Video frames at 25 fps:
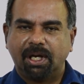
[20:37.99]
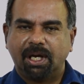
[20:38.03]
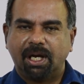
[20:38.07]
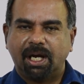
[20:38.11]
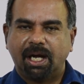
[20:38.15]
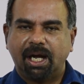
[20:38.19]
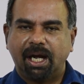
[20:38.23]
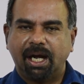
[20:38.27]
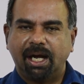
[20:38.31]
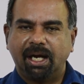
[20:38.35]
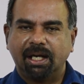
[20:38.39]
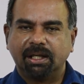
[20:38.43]

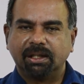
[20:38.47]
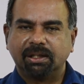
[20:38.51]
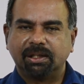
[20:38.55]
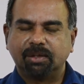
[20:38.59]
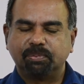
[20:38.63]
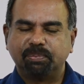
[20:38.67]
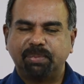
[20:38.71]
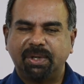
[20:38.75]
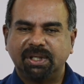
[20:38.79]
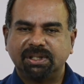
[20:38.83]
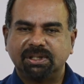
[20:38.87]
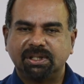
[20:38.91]

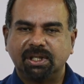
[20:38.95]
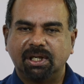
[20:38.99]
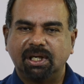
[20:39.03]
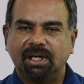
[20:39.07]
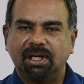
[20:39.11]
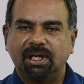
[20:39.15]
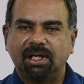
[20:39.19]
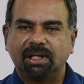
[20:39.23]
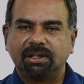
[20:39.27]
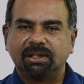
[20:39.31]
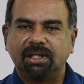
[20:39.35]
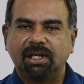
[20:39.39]

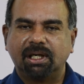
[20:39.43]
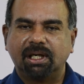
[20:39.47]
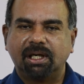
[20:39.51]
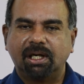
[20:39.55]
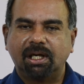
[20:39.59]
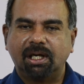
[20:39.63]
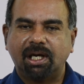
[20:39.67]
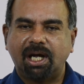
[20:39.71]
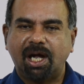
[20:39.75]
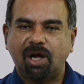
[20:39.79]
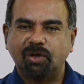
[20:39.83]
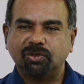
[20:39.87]
But the
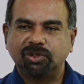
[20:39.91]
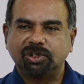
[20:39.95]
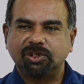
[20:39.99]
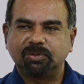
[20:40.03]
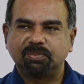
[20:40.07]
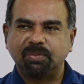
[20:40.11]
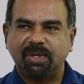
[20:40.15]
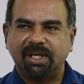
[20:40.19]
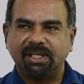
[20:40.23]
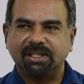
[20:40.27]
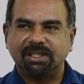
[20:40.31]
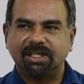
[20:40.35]

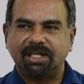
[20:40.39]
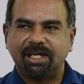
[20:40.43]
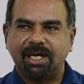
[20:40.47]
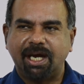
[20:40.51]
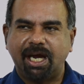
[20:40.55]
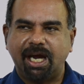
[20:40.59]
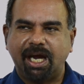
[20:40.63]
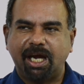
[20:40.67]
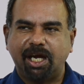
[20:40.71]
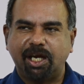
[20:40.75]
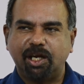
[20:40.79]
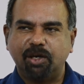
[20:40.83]
housemaid
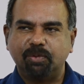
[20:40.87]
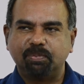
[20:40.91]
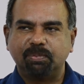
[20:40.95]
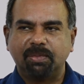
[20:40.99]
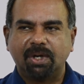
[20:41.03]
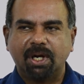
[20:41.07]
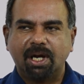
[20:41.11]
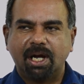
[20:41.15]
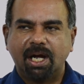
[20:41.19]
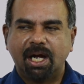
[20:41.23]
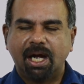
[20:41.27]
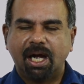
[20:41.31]
came,
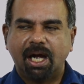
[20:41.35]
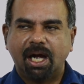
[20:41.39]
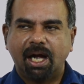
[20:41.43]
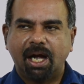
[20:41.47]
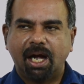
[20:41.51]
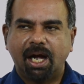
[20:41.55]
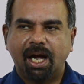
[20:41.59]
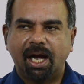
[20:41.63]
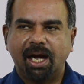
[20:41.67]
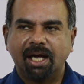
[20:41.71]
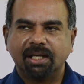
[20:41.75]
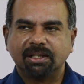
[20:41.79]

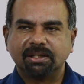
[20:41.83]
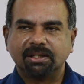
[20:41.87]
and